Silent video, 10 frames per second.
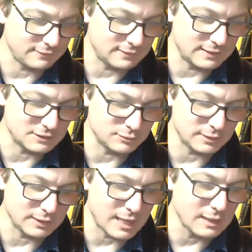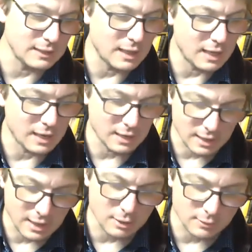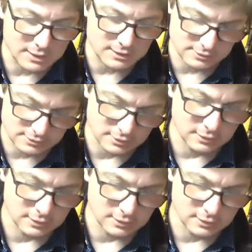Let's do it again. I was